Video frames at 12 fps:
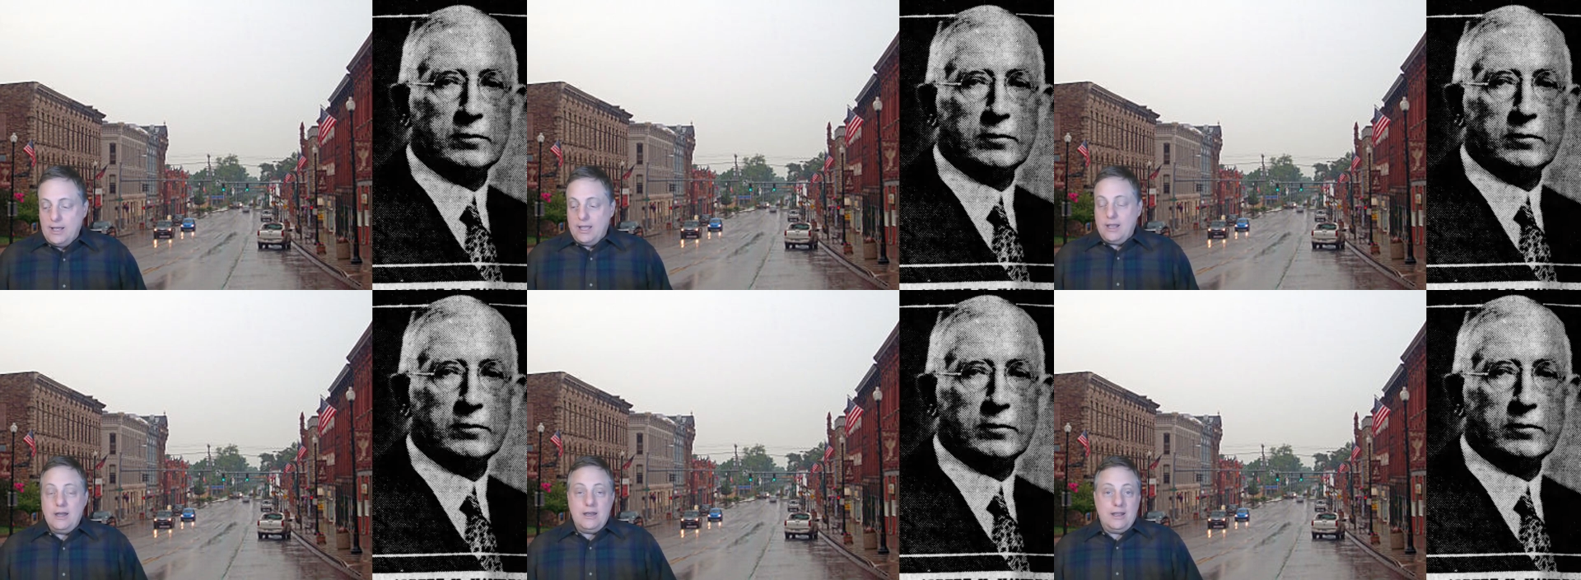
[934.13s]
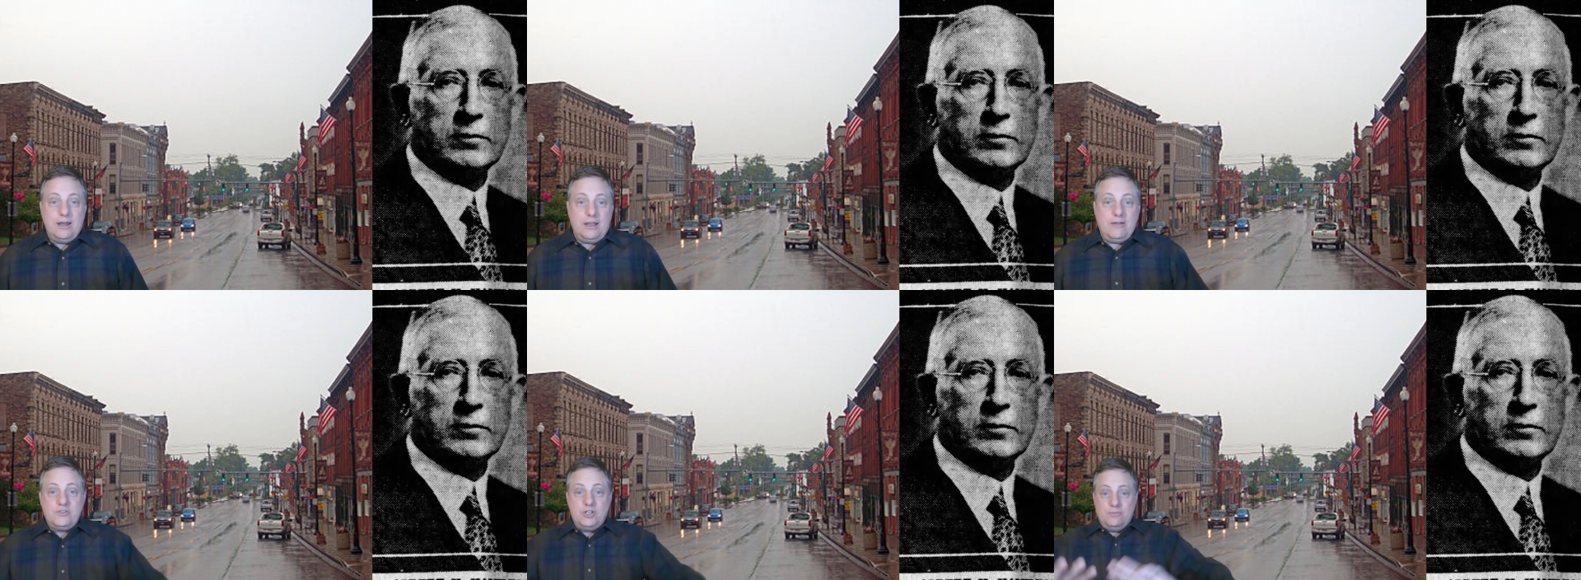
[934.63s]
Speaker 1: He he
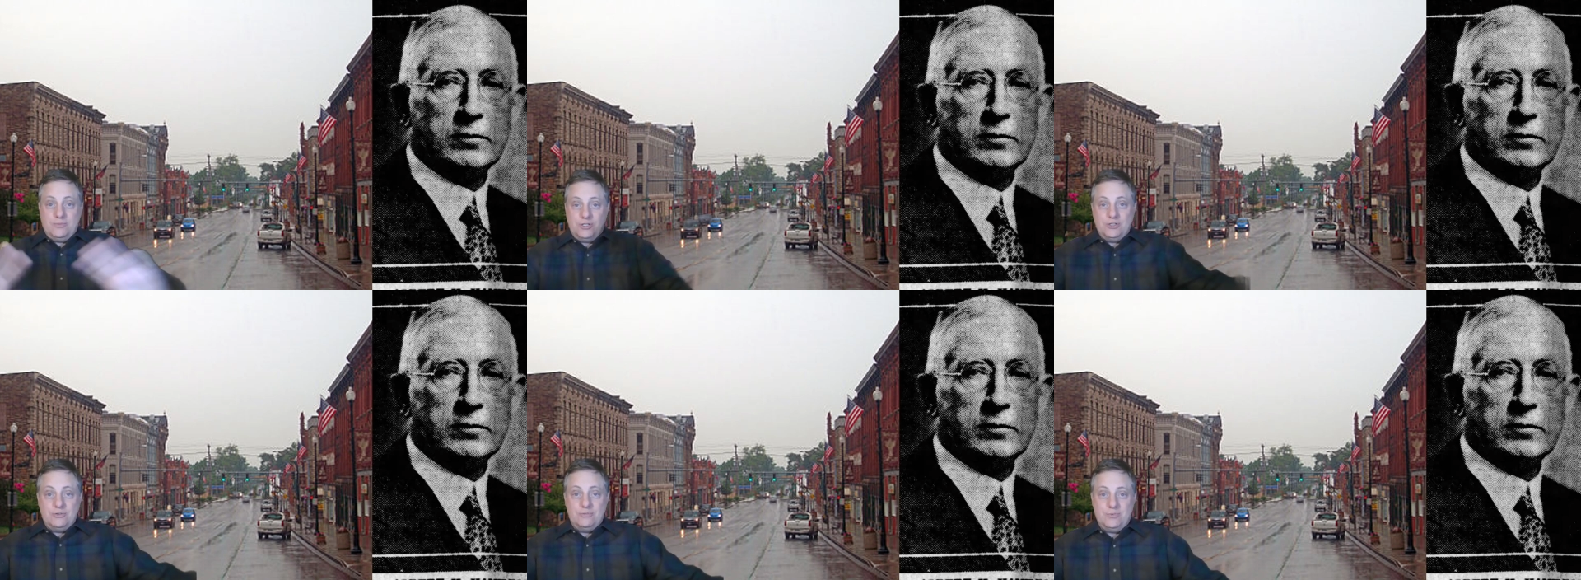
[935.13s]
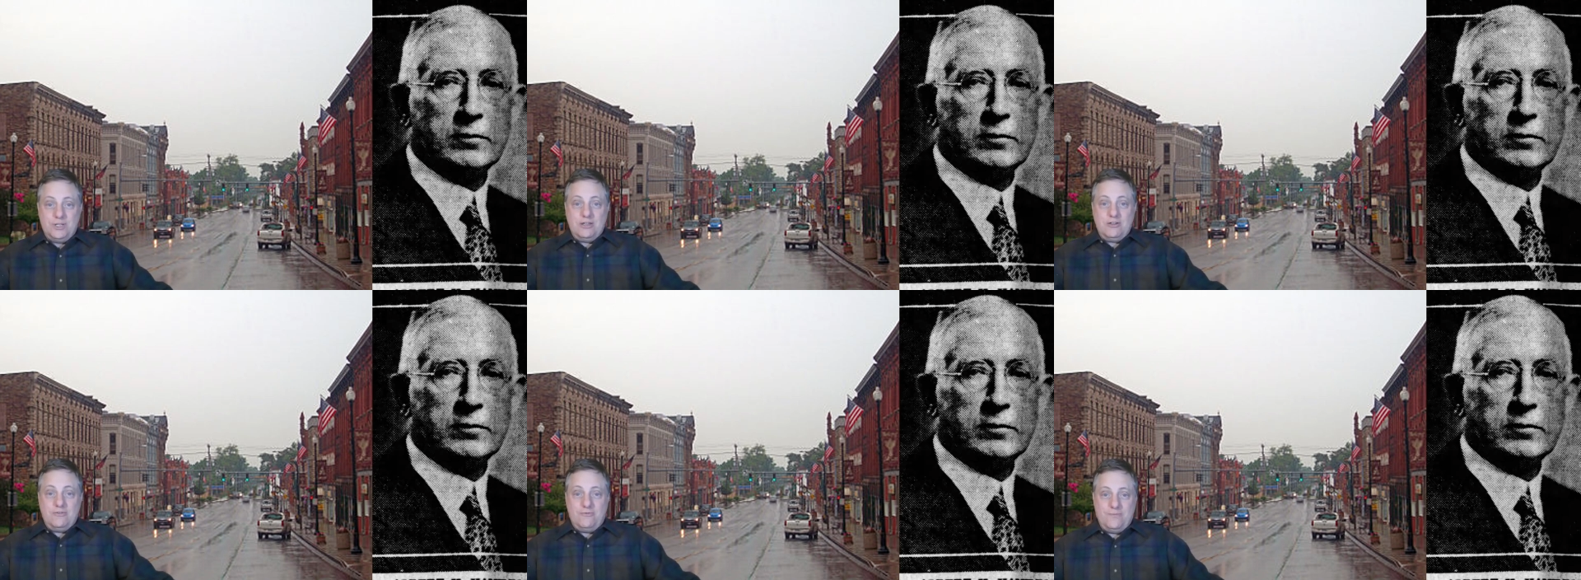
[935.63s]
loved to, to
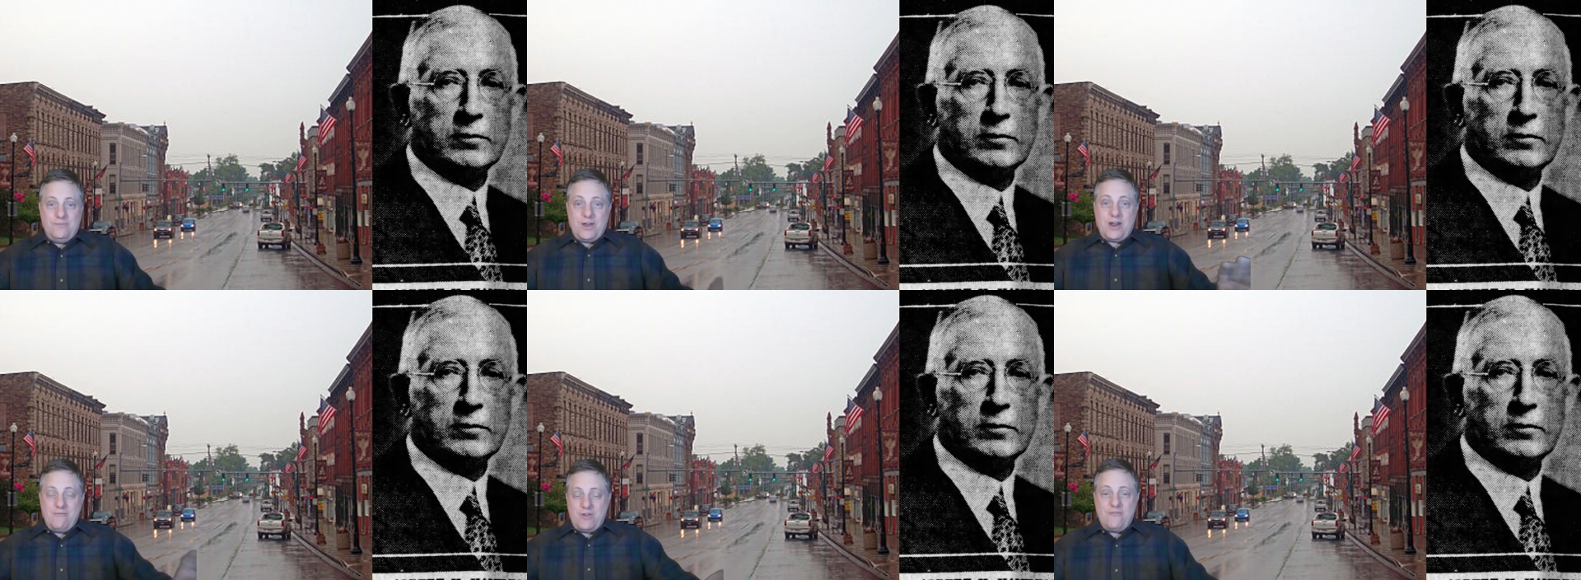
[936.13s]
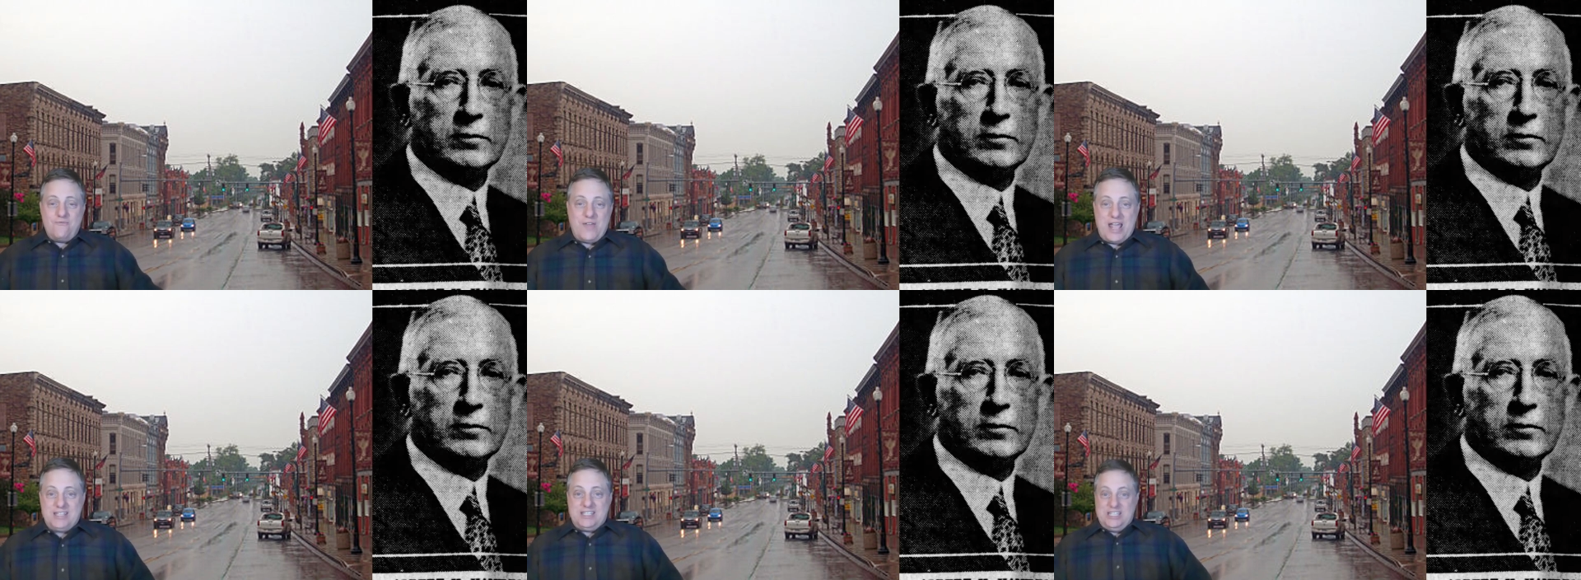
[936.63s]
give very, very
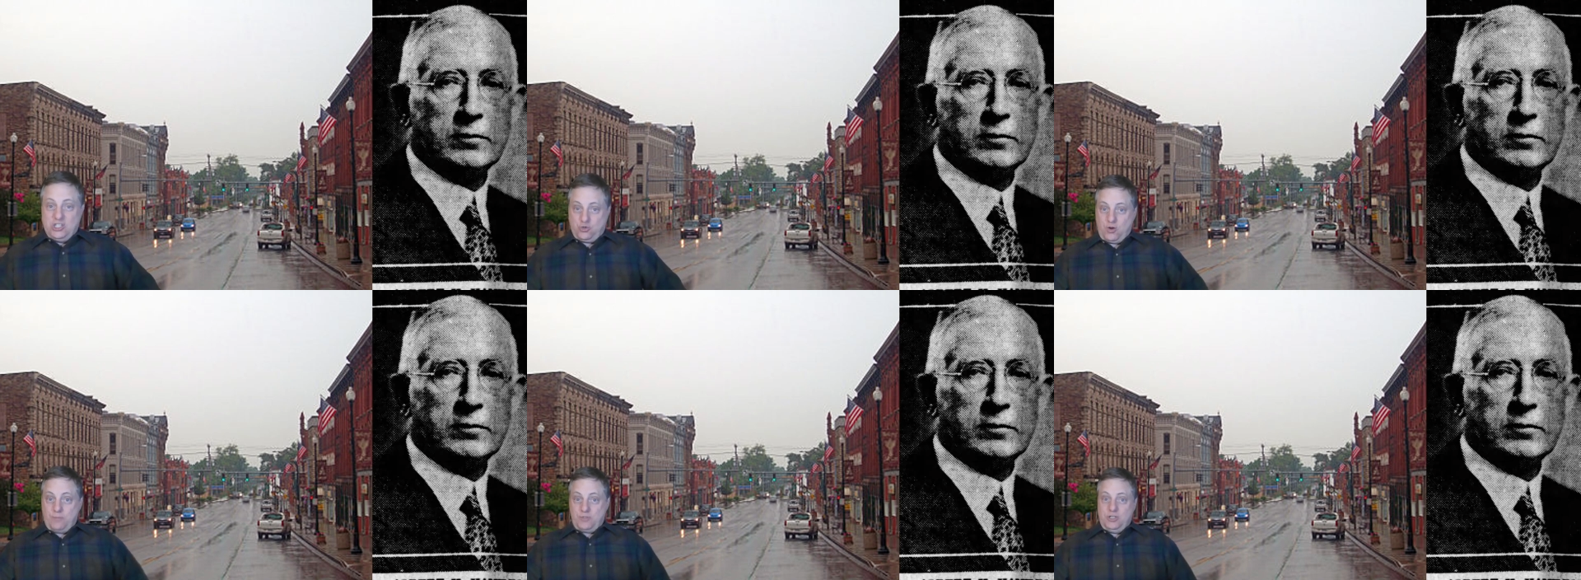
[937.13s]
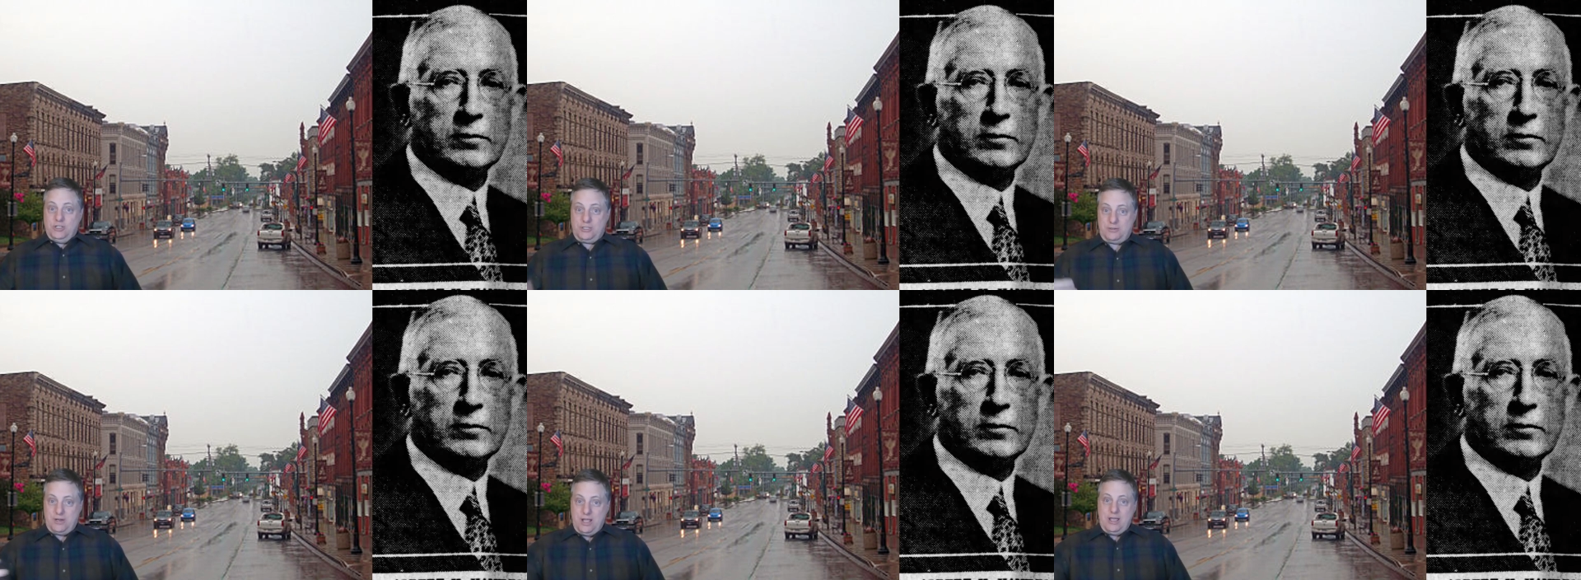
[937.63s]
fancy
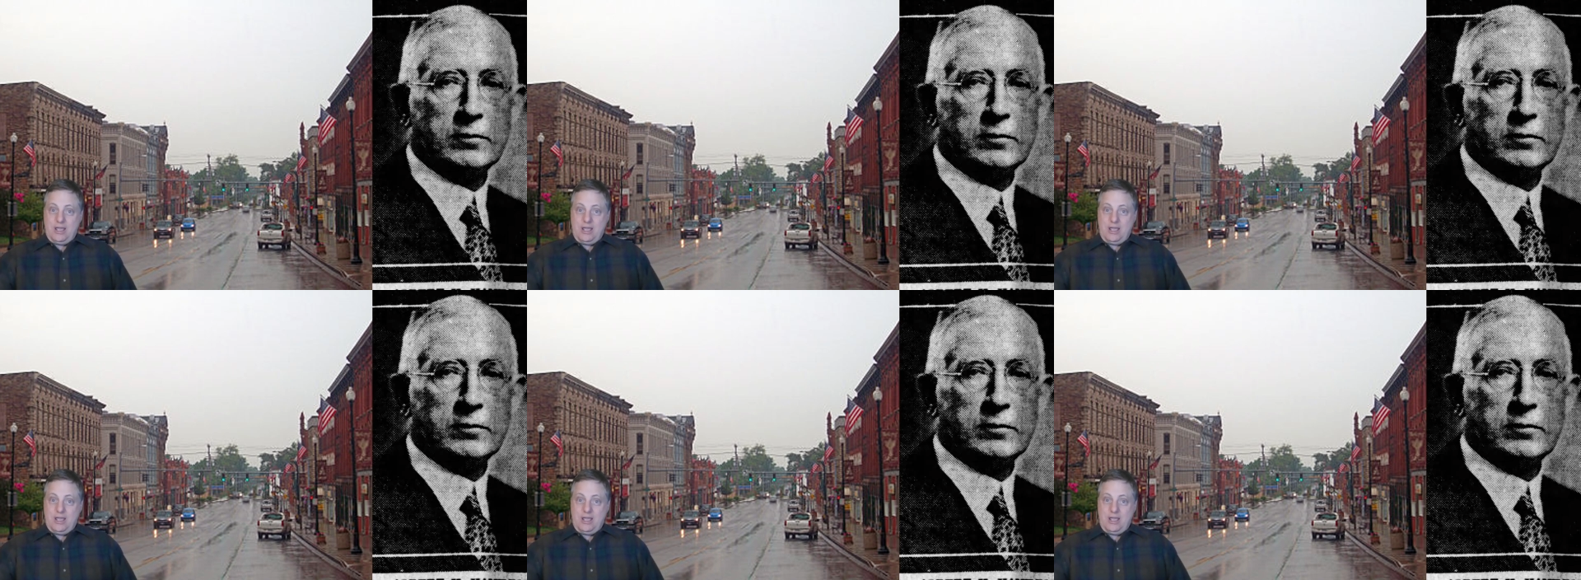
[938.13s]
descriptions and,